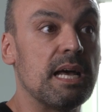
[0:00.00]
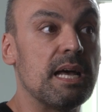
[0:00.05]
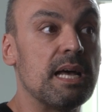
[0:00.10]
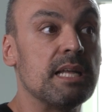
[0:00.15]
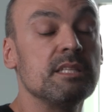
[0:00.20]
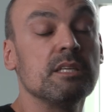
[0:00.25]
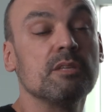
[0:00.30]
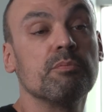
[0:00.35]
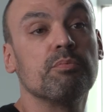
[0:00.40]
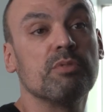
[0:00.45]

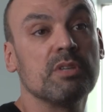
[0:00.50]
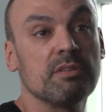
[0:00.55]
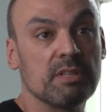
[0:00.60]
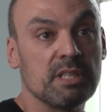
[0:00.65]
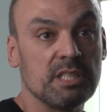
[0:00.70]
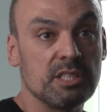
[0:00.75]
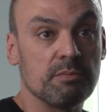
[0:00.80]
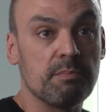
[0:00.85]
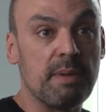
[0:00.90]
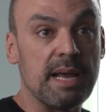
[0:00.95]

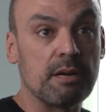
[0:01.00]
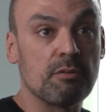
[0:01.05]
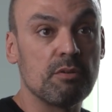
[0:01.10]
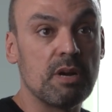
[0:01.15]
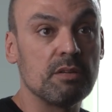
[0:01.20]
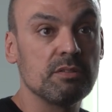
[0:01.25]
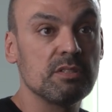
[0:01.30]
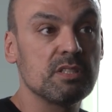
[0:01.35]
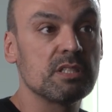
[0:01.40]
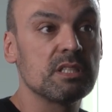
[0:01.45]
underprivileged
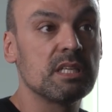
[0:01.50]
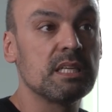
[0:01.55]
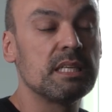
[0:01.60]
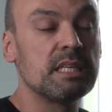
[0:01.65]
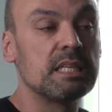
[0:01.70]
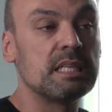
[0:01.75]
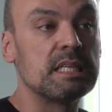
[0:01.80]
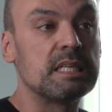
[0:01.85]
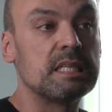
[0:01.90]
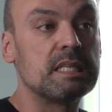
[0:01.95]
backgrounds
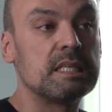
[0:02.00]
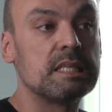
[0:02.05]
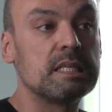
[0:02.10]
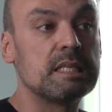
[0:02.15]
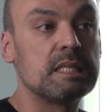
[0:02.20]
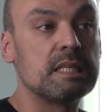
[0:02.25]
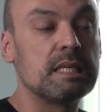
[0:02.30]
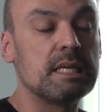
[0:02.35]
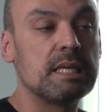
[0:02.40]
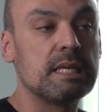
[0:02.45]

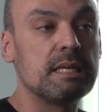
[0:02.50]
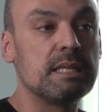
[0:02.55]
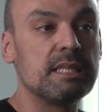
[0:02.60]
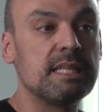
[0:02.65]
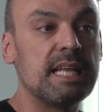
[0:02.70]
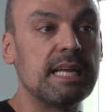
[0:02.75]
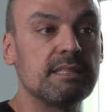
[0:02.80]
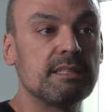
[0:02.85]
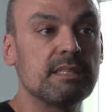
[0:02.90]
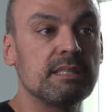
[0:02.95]

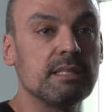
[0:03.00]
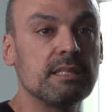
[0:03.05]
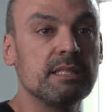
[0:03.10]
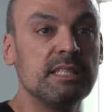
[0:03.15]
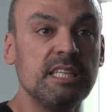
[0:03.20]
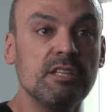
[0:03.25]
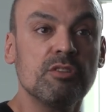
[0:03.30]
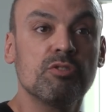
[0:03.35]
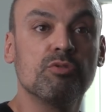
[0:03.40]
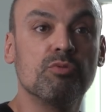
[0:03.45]
that
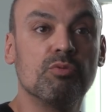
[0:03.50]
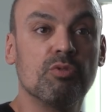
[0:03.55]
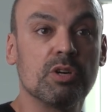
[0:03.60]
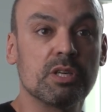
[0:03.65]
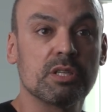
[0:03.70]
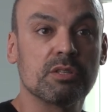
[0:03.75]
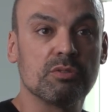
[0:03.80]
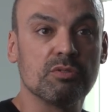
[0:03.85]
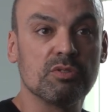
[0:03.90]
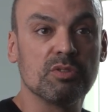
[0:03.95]
need to
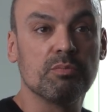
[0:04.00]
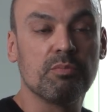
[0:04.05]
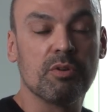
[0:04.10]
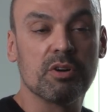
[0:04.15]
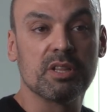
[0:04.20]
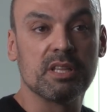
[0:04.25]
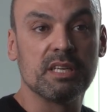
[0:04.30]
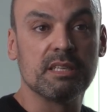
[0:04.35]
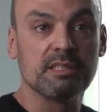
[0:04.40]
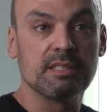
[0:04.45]
work to
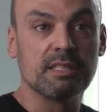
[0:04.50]
support their